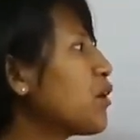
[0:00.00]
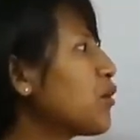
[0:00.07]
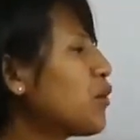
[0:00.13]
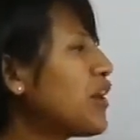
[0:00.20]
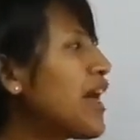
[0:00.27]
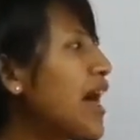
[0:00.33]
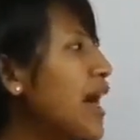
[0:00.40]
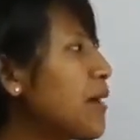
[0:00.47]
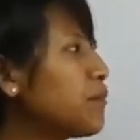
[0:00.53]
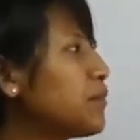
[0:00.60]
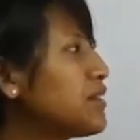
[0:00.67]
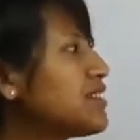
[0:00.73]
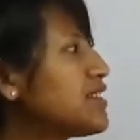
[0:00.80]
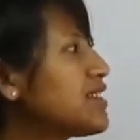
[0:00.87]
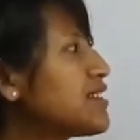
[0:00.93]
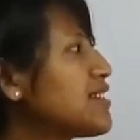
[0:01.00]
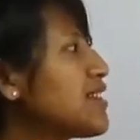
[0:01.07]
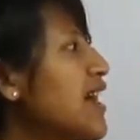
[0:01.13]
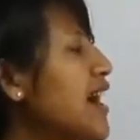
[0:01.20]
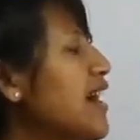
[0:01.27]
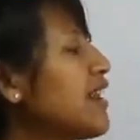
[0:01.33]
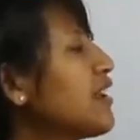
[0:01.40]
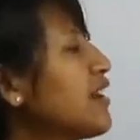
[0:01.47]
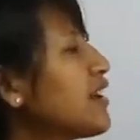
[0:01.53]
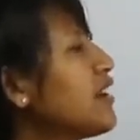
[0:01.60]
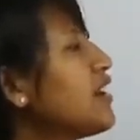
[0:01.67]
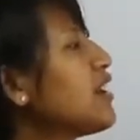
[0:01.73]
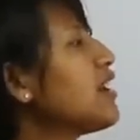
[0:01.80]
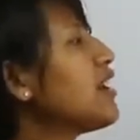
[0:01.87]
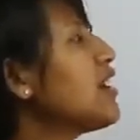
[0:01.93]
what happens is that,
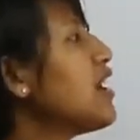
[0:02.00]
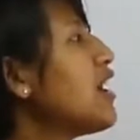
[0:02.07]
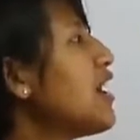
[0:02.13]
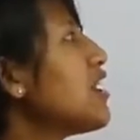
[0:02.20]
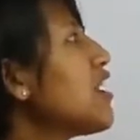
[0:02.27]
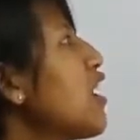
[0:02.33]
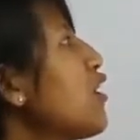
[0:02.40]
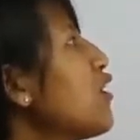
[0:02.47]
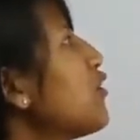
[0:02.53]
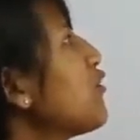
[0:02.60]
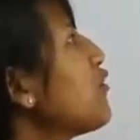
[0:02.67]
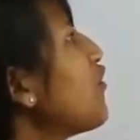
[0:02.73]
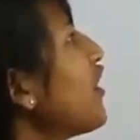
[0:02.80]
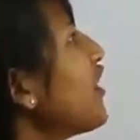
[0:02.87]
okay, now for